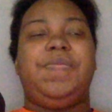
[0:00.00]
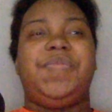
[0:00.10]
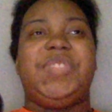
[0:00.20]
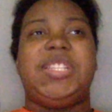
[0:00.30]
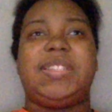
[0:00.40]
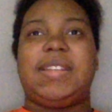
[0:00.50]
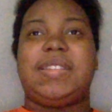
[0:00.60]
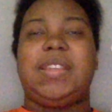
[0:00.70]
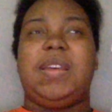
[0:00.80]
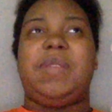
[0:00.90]
discuss
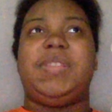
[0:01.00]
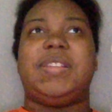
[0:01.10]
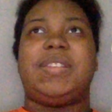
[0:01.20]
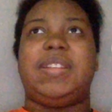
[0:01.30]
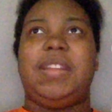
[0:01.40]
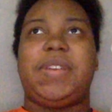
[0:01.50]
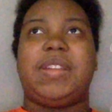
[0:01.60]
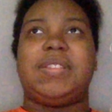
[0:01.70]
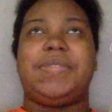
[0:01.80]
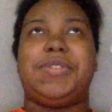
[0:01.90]
them, the
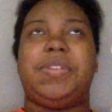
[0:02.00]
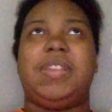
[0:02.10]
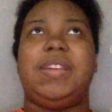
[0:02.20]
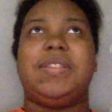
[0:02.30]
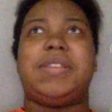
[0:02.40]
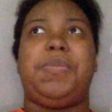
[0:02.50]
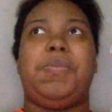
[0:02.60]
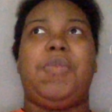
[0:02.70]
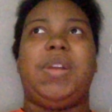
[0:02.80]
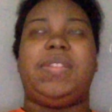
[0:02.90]
significance of certain things,
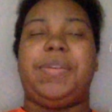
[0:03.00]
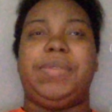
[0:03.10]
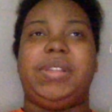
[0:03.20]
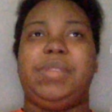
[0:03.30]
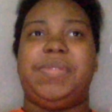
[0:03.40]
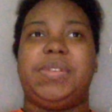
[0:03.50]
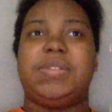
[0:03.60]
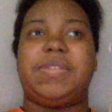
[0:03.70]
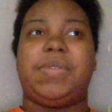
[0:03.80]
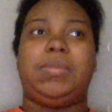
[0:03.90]
and what that really
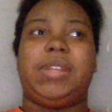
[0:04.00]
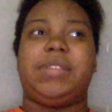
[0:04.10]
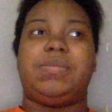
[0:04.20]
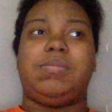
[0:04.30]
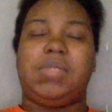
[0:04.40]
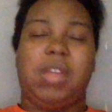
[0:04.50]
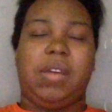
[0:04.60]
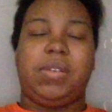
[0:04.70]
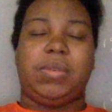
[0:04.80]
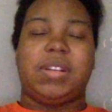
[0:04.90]
reveals about like Law
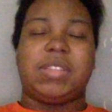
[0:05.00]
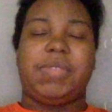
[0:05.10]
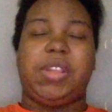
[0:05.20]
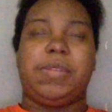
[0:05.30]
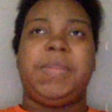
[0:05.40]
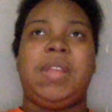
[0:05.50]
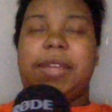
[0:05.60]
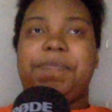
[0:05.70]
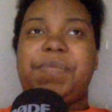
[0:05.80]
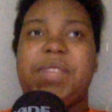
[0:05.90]
and Order SVU.
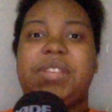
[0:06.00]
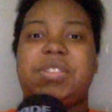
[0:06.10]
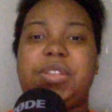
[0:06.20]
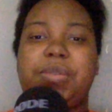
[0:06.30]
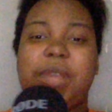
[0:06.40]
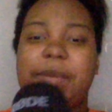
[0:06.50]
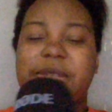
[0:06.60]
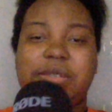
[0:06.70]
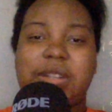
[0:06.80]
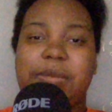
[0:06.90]
So the 3
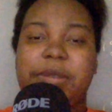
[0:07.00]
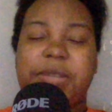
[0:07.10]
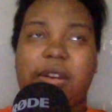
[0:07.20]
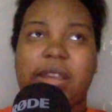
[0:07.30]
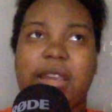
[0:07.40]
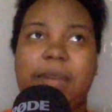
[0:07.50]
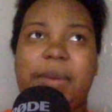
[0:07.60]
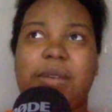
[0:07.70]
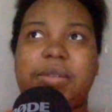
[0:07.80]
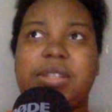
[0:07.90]
episodes that I'm going to be talking
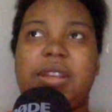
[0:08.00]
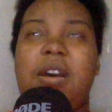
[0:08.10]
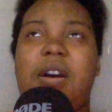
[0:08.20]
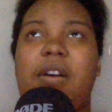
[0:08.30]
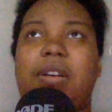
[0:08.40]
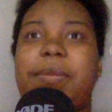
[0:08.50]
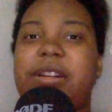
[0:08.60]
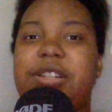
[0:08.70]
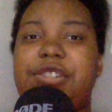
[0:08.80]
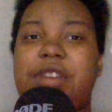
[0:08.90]
about are
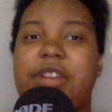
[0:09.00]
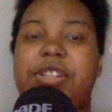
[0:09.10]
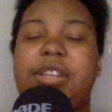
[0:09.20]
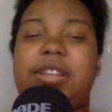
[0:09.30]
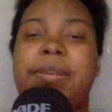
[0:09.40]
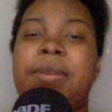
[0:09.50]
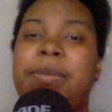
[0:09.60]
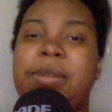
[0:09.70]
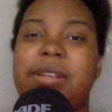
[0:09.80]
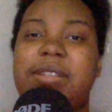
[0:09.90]
American Tragedy, Community
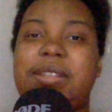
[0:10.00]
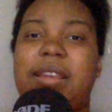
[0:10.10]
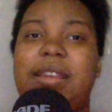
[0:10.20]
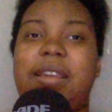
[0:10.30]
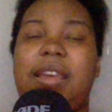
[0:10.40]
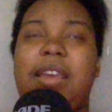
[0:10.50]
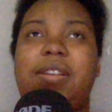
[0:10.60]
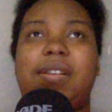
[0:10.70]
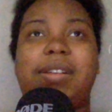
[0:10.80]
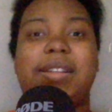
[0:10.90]
Policing, and
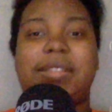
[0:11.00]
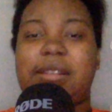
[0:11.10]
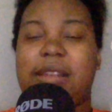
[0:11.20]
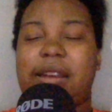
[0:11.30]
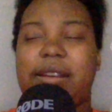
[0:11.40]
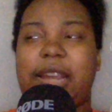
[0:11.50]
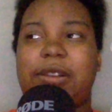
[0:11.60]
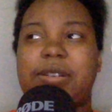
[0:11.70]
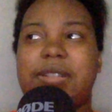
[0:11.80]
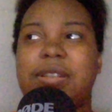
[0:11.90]
Guardians and
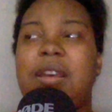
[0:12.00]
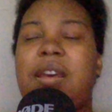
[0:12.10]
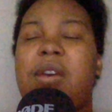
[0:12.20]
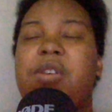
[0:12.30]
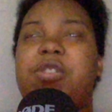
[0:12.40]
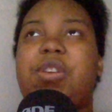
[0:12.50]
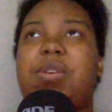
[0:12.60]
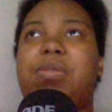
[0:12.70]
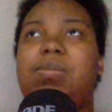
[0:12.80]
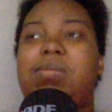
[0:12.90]
Gladiators.
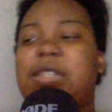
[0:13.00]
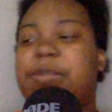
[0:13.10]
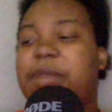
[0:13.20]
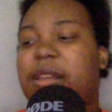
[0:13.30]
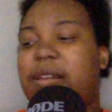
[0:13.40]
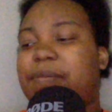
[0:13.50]
So let's begin.